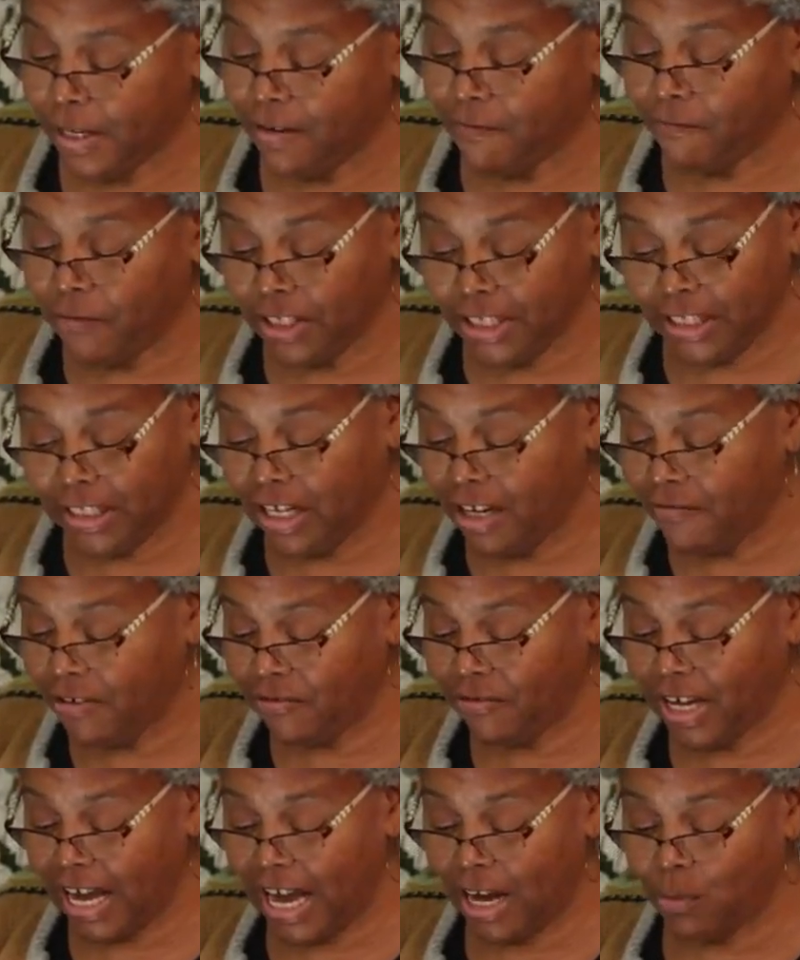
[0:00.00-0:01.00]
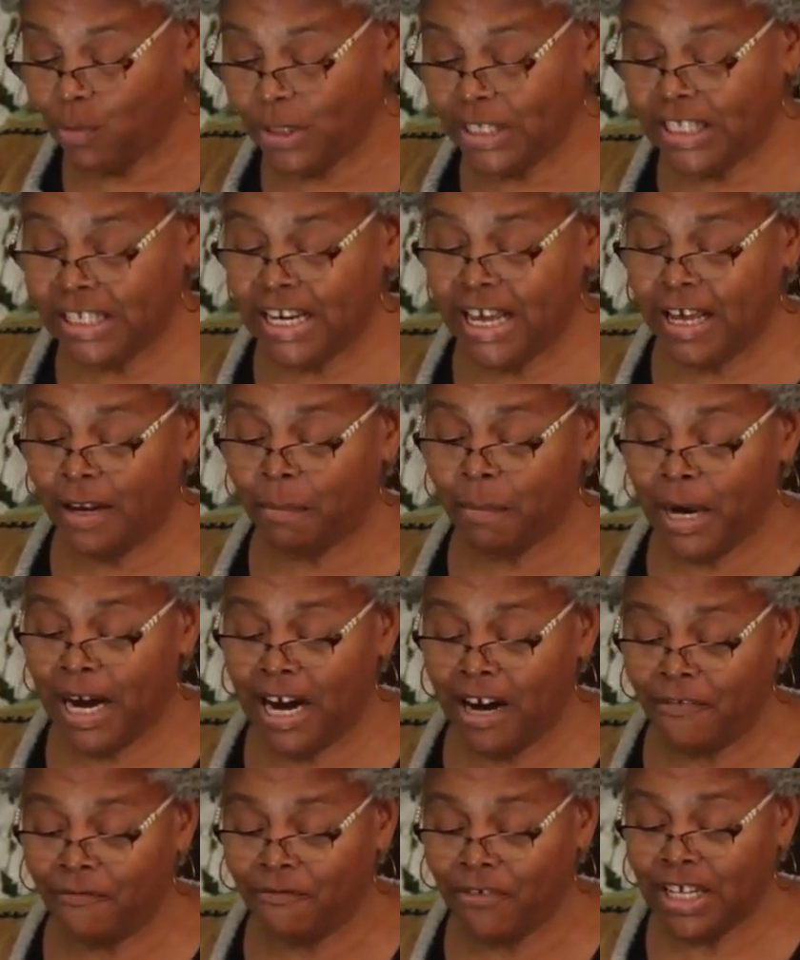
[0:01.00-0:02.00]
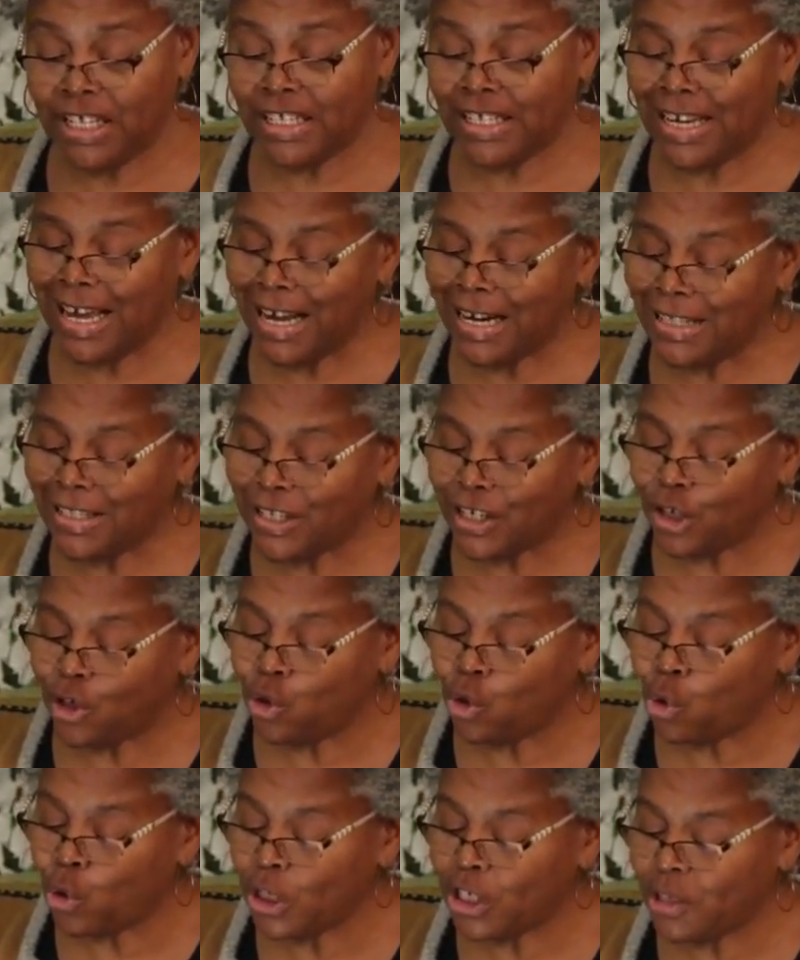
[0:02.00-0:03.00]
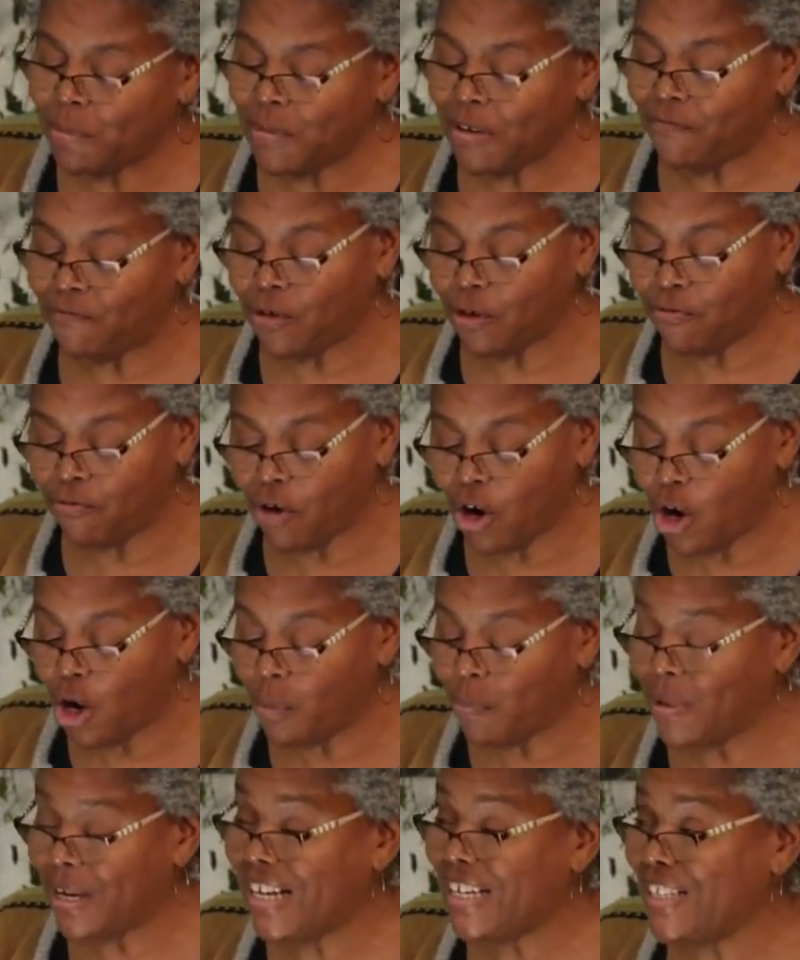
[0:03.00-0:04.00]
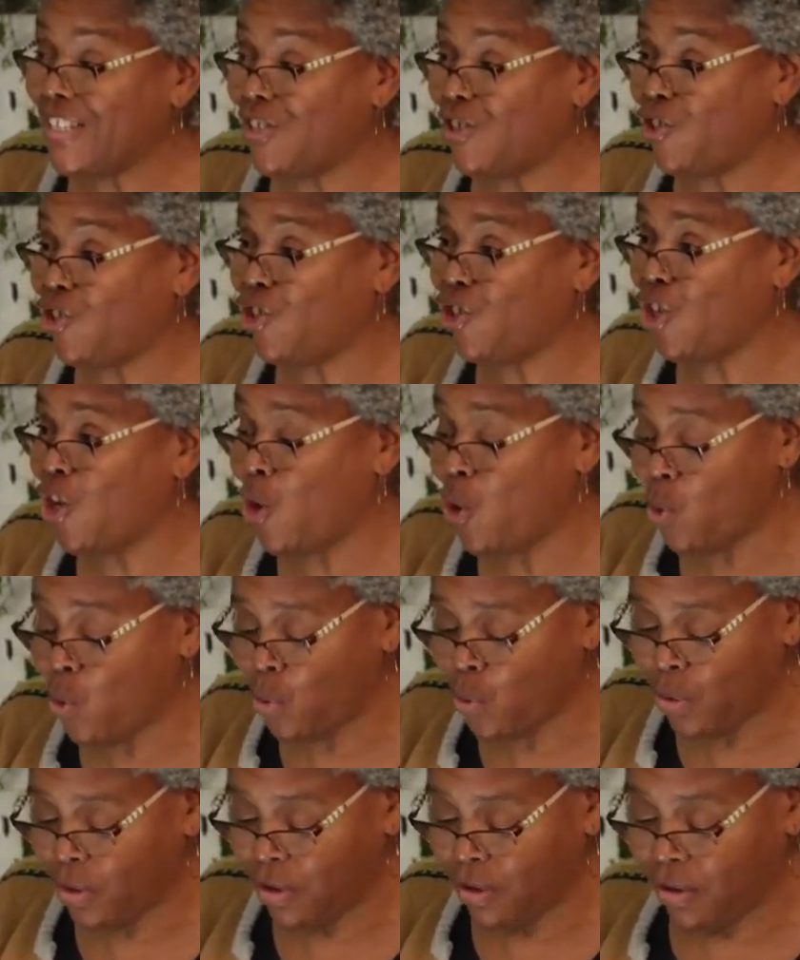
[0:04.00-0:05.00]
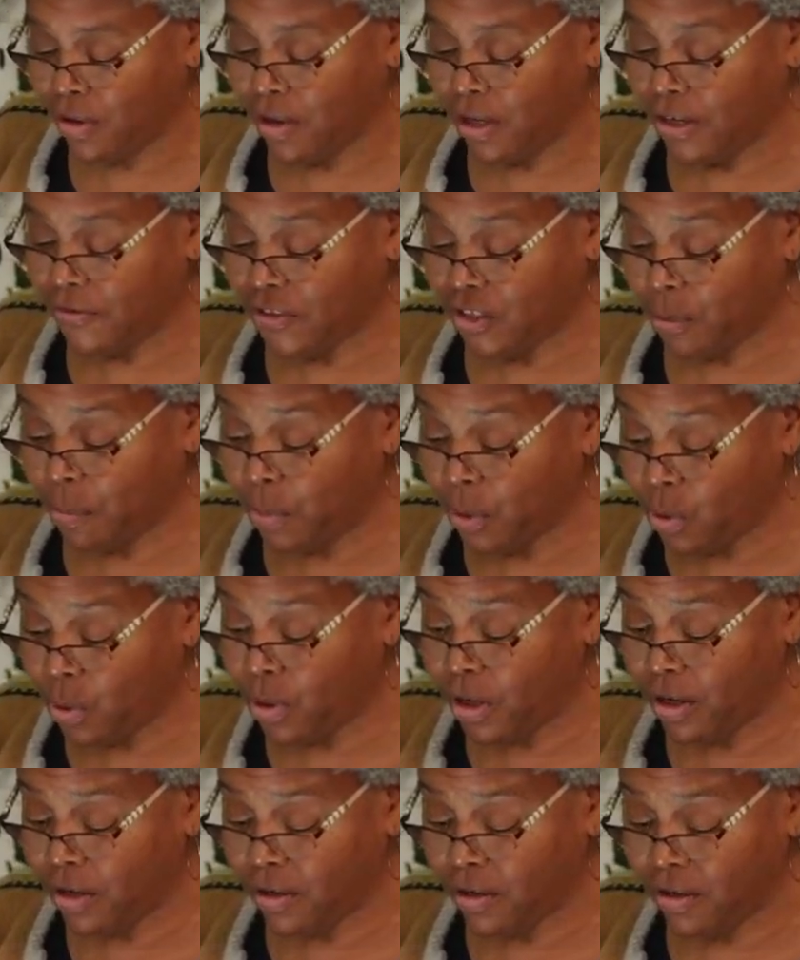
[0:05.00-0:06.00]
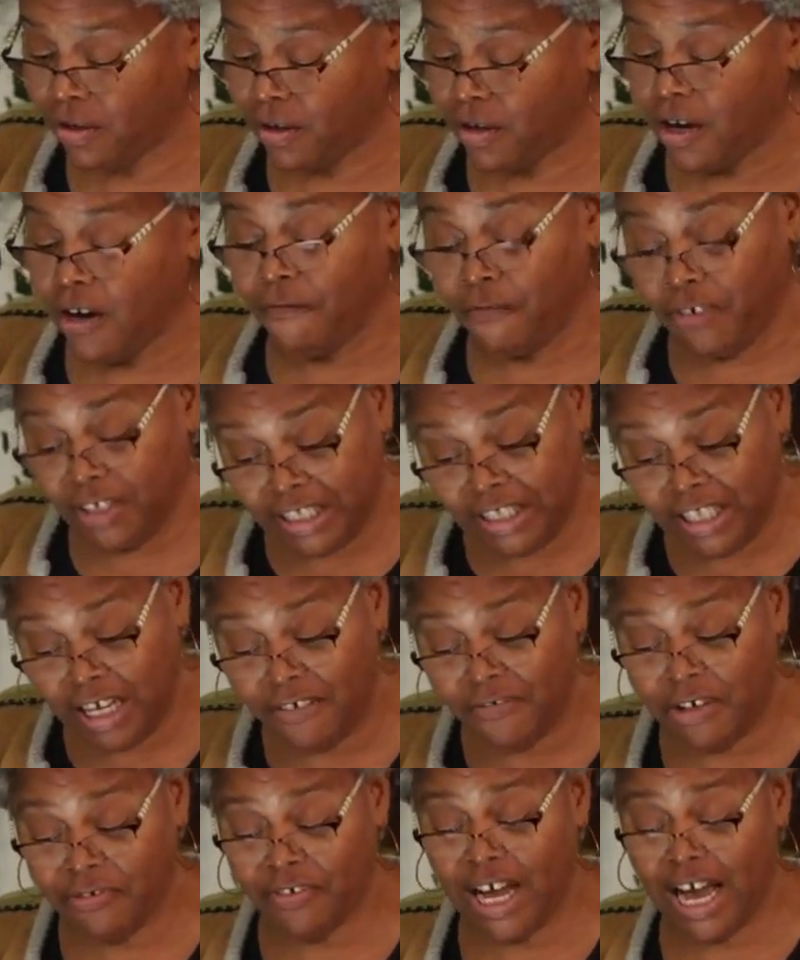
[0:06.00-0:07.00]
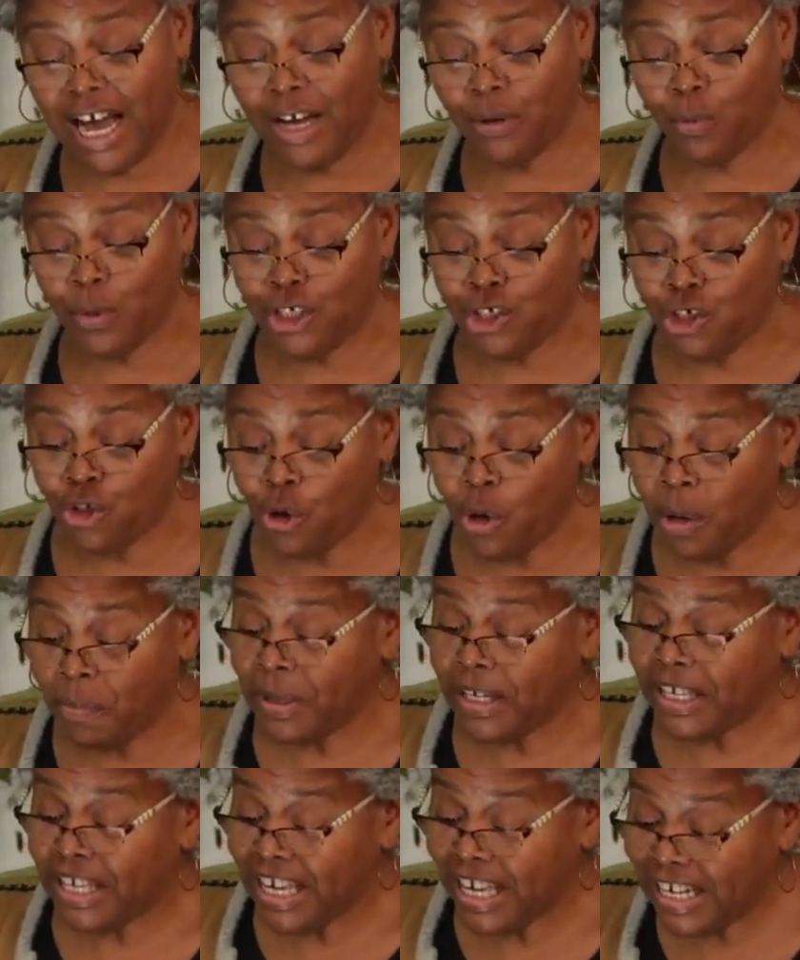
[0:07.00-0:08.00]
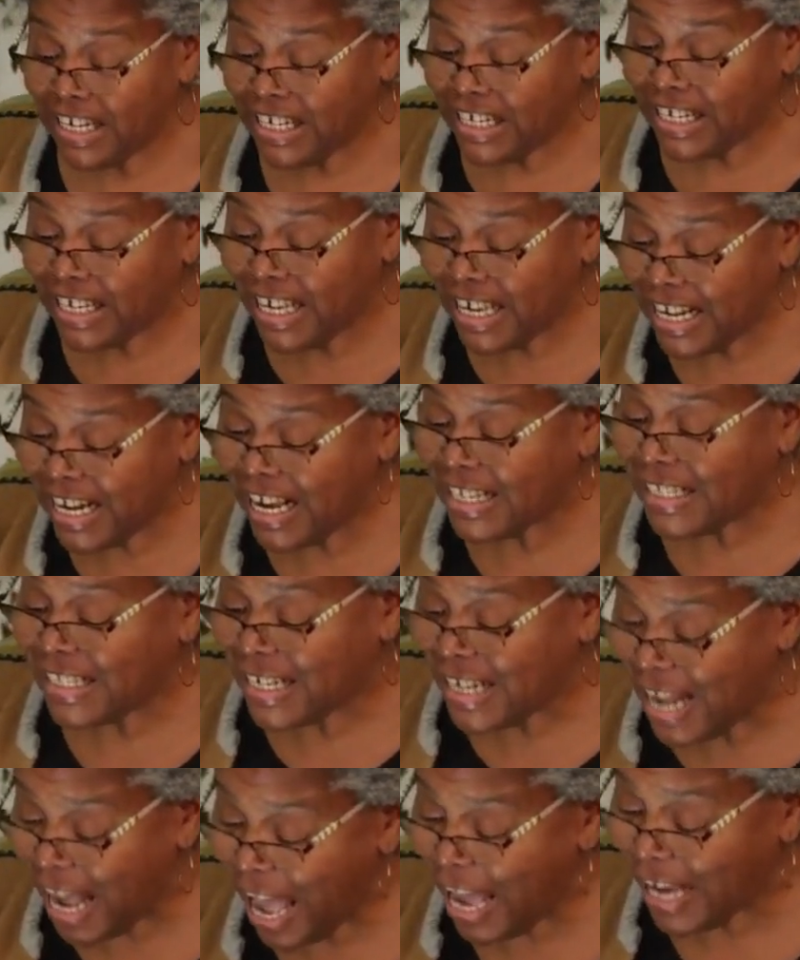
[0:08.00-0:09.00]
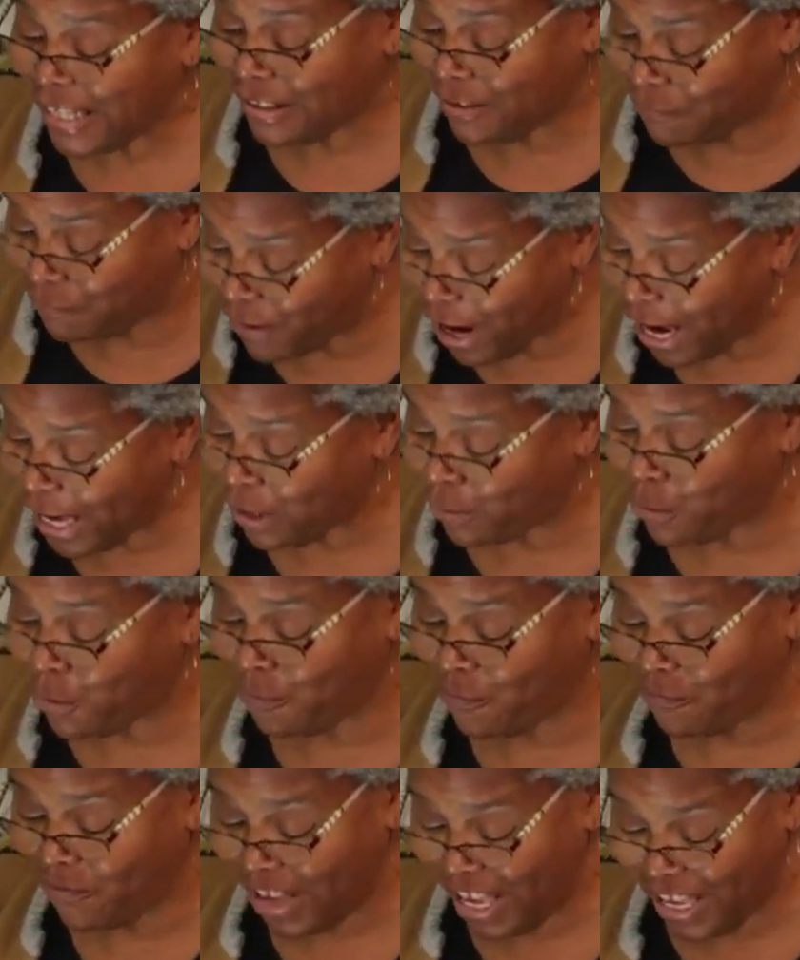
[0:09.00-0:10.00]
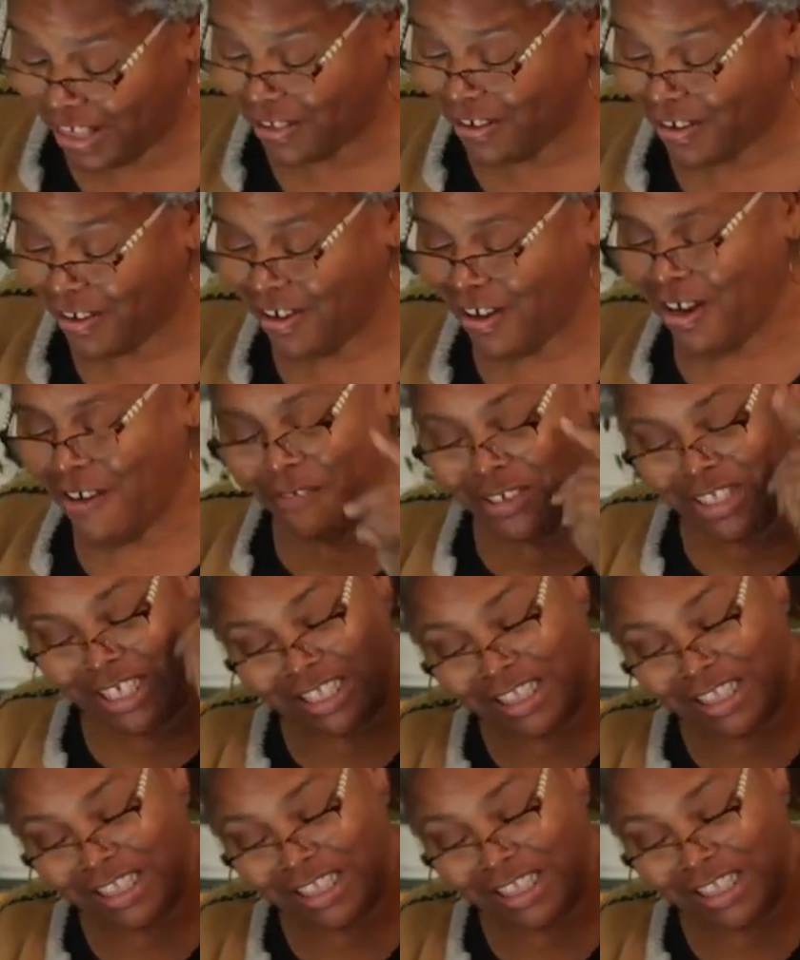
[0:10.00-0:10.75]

For the love of God, we stand by our friends, not as an endorsement for wrong, but as a show of support. For the love of God, we show up again and again as an act of radical faith. For the